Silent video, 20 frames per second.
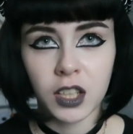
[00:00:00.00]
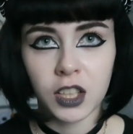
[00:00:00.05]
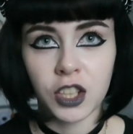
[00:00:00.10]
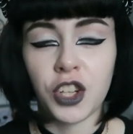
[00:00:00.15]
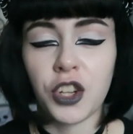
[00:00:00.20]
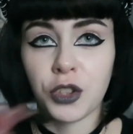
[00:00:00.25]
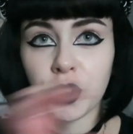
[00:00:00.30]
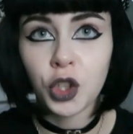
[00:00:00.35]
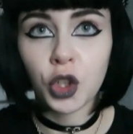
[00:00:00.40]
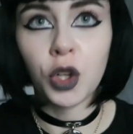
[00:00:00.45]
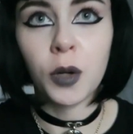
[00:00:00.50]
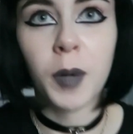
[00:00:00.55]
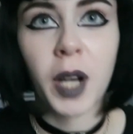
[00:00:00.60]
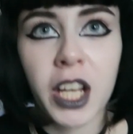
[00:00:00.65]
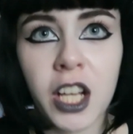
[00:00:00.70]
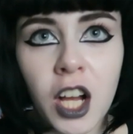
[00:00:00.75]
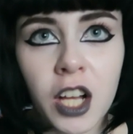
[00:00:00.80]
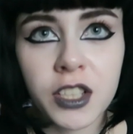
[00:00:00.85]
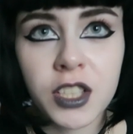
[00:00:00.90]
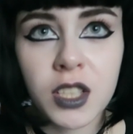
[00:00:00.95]
you know, you're
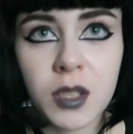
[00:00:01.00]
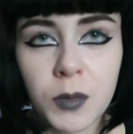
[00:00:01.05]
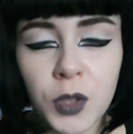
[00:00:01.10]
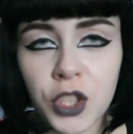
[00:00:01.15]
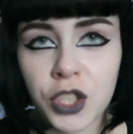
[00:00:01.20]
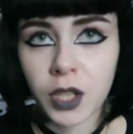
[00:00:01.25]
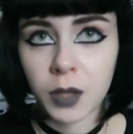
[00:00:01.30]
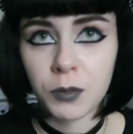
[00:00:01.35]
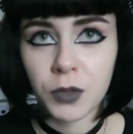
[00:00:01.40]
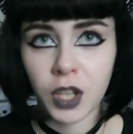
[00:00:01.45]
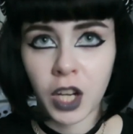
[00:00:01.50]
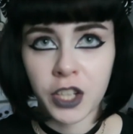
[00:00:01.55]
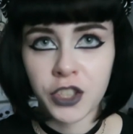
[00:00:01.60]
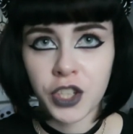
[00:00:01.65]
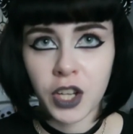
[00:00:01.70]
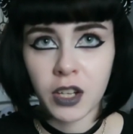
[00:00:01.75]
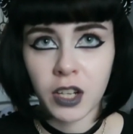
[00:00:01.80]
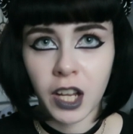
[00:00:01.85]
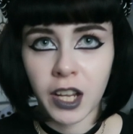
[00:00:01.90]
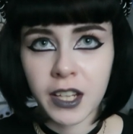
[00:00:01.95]
my customers, I
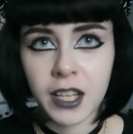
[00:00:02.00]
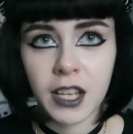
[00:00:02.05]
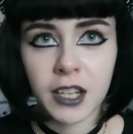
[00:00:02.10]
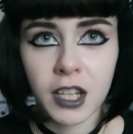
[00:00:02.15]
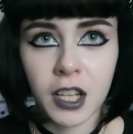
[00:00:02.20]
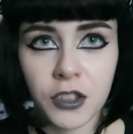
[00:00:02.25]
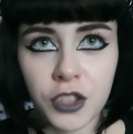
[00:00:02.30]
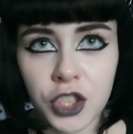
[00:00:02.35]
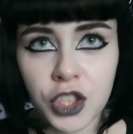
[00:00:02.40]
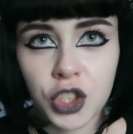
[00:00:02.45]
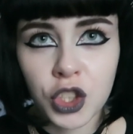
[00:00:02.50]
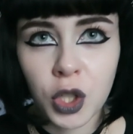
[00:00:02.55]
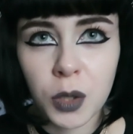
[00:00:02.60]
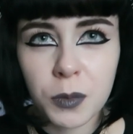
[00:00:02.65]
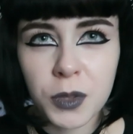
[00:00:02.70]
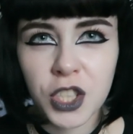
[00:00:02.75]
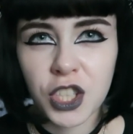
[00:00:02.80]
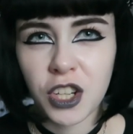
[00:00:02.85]
don't like any other shops,